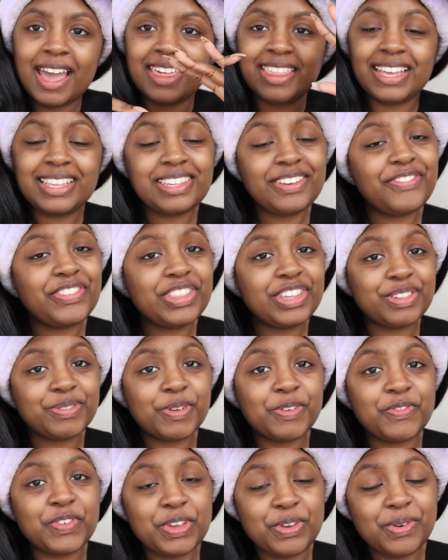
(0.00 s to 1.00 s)
and that's it for this
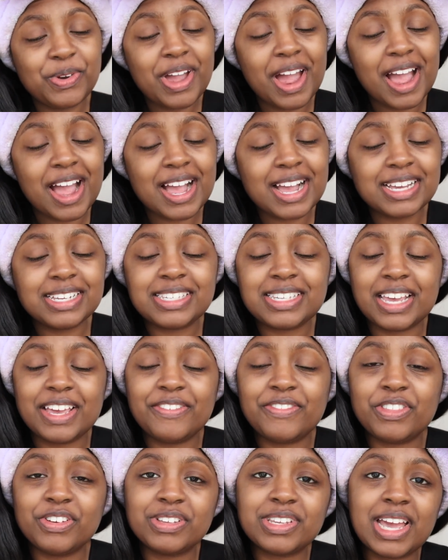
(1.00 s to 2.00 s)
review, guys.
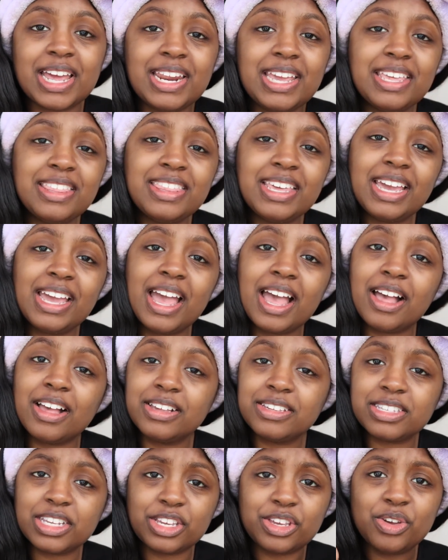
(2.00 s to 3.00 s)
If there's anything
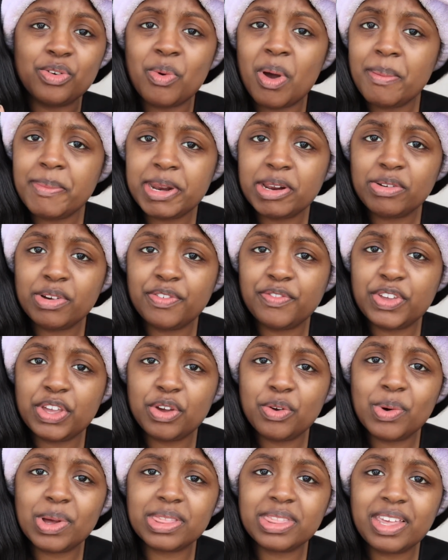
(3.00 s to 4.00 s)
else that you want me to
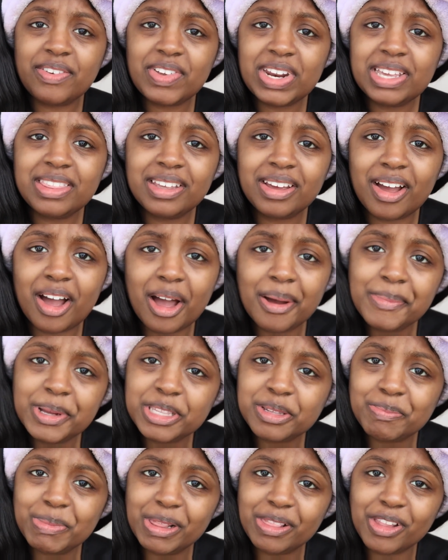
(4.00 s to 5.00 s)
review, leave it in the
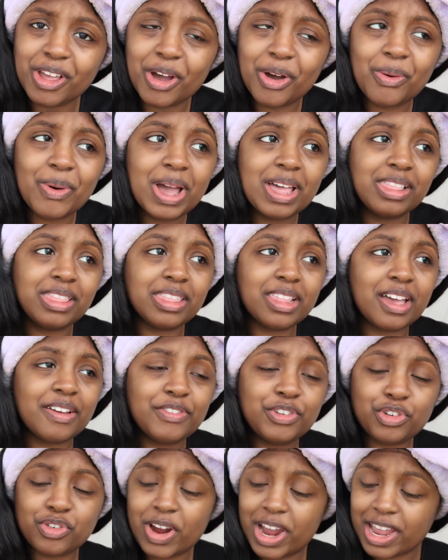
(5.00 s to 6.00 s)
comments below. I
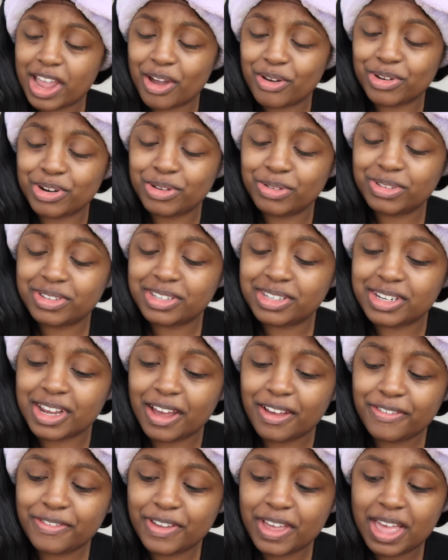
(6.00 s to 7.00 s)
love trying out new
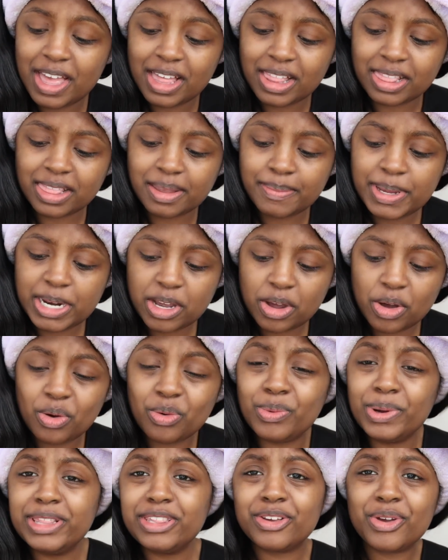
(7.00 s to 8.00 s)
stuff. Let me know
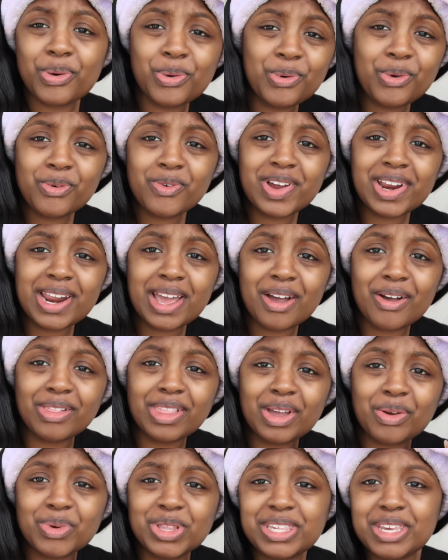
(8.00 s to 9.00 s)
what's cool right now,
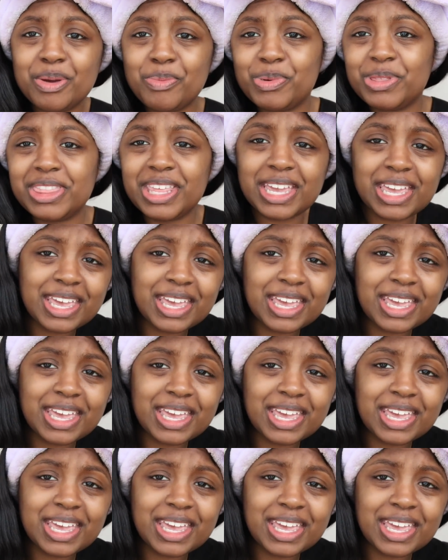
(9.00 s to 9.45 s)
like what's hip with the